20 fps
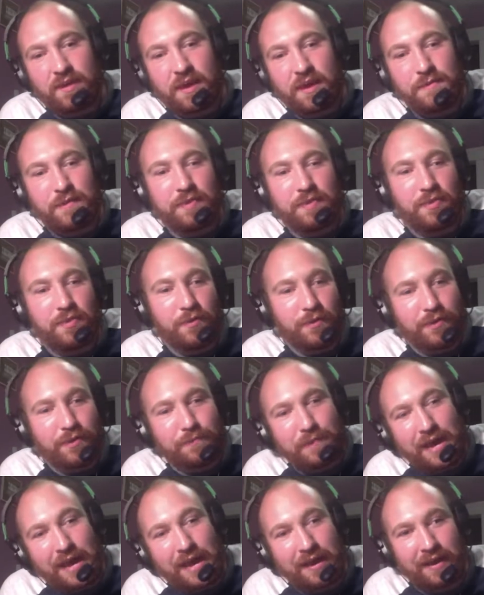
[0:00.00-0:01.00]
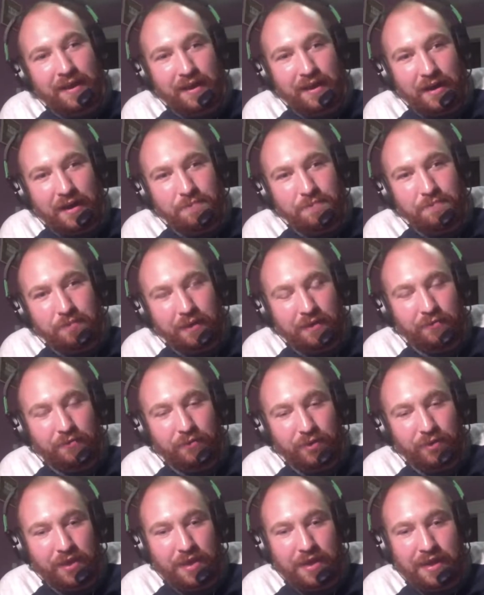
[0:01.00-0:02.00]
even if you were to pack it up
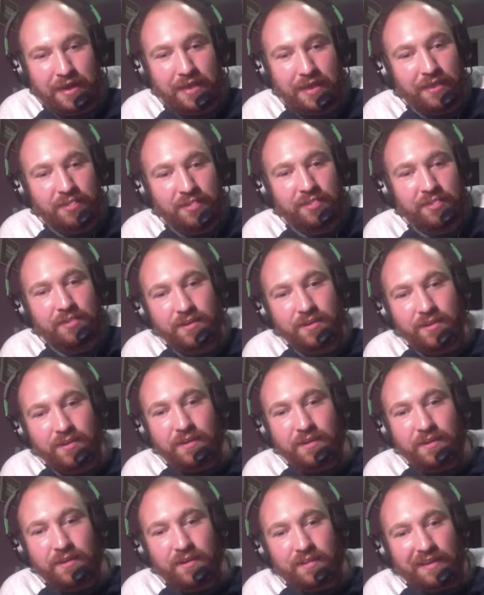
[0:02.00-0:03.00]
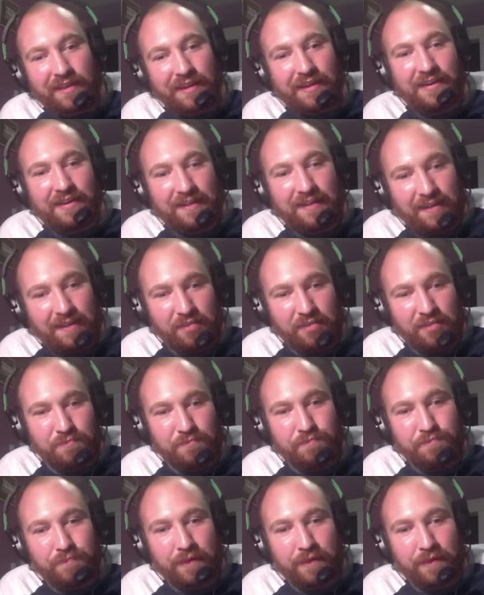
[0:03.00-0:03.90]
really nice, into nice